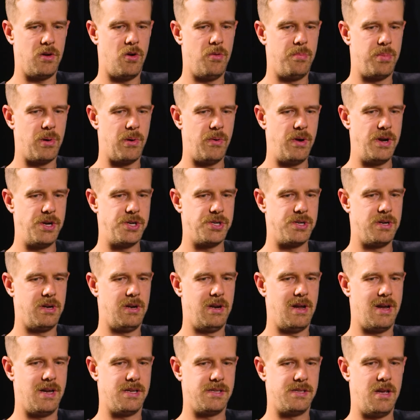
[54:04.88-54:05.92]
operational
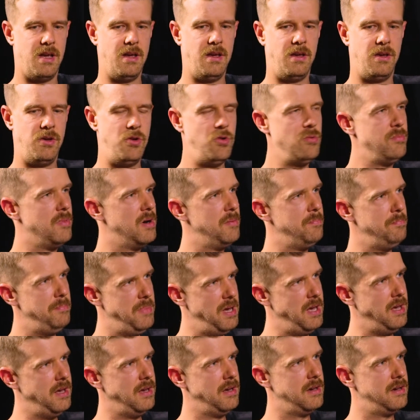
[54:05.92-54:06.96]
as a human
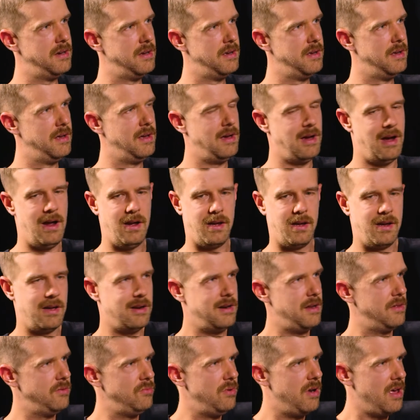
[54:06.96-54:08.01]
being, I
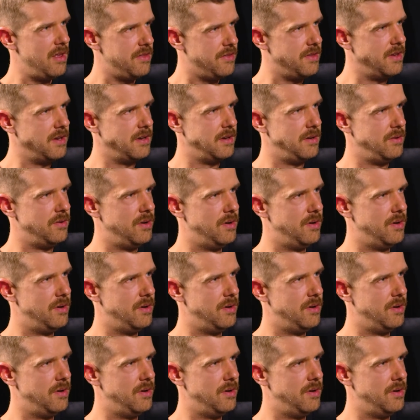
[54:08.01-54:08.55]
cannot do nothing,